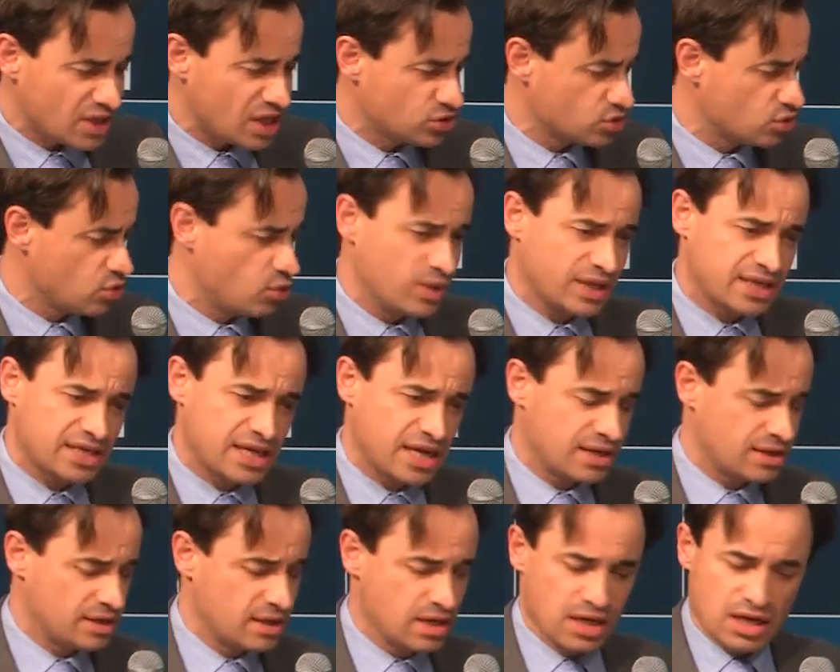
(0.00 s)
So we
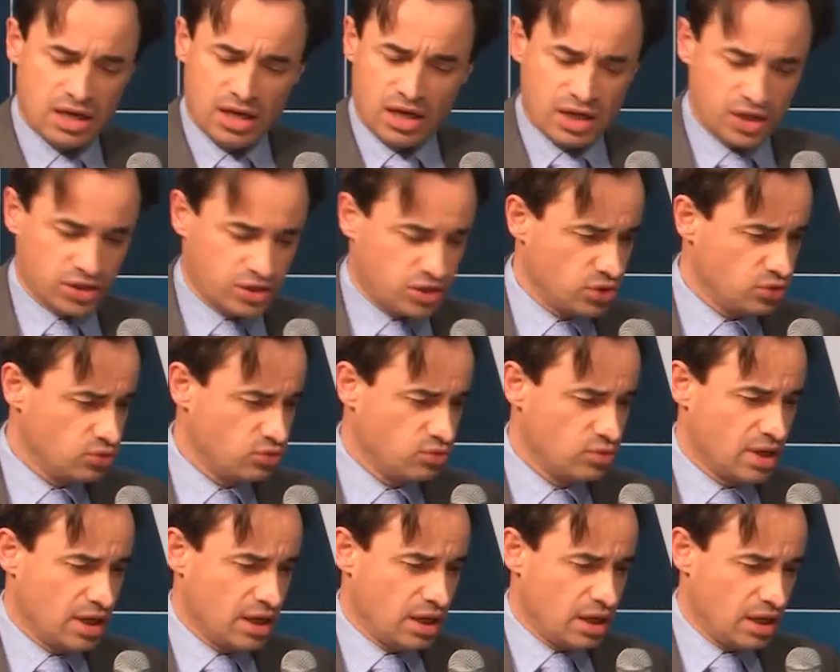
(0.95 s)
can do
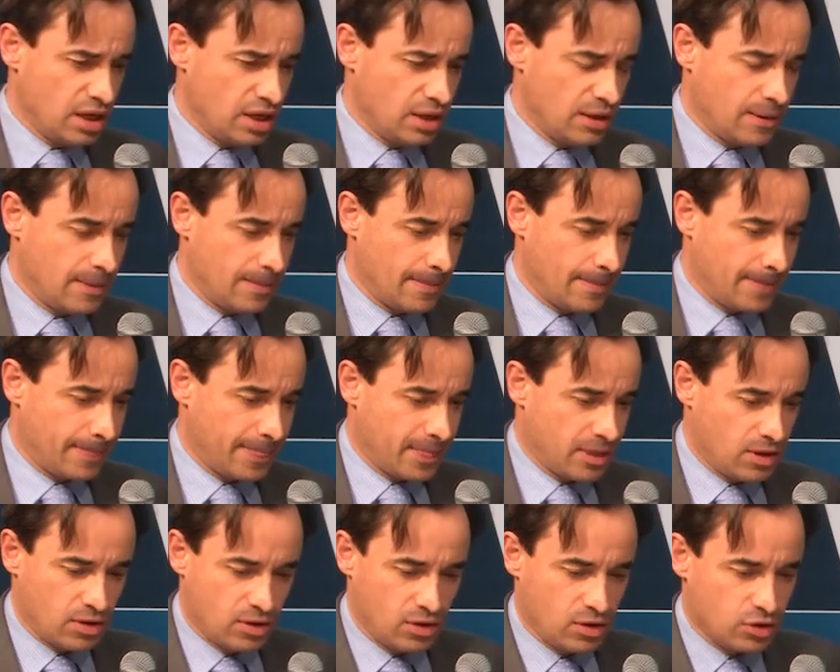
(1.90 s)

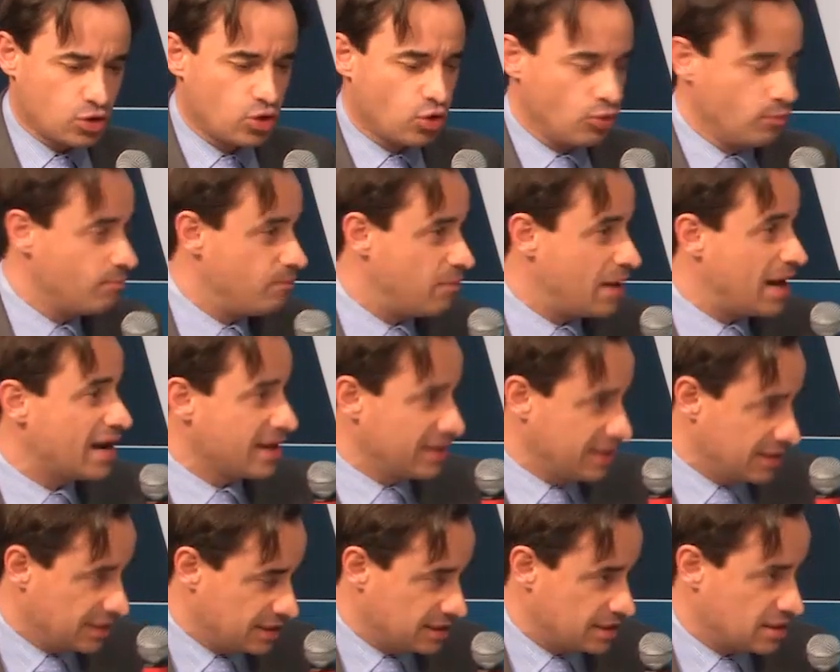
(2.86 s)

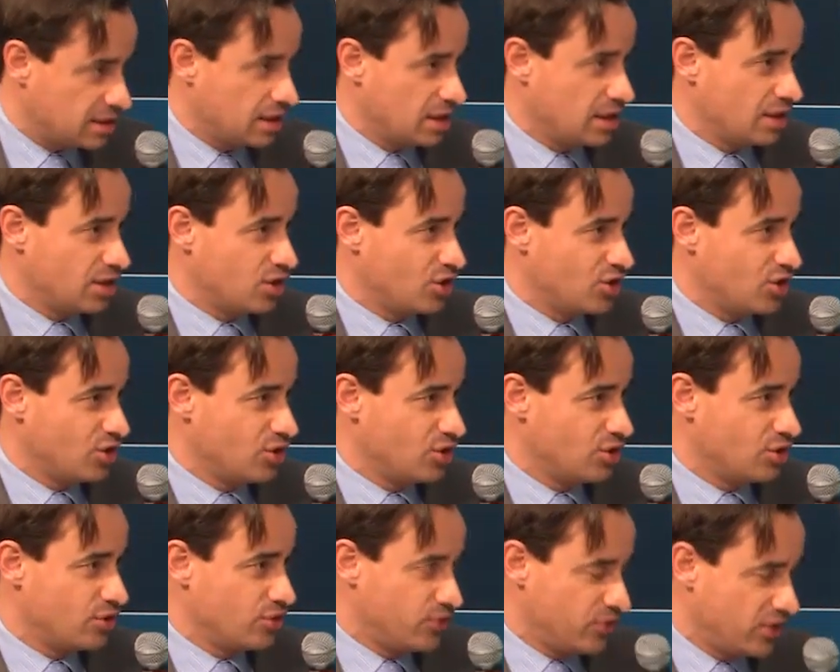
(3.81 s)
combining
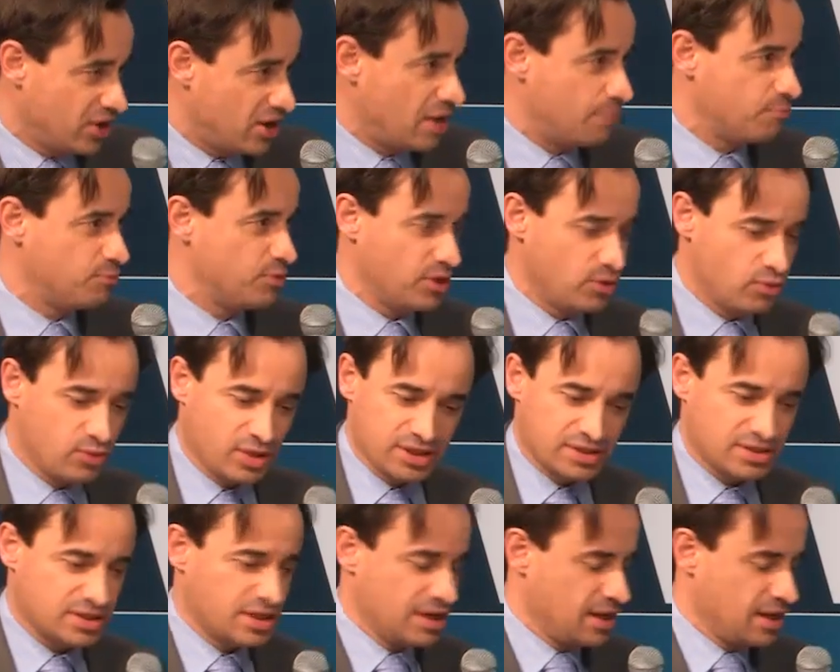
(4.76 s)
therapy with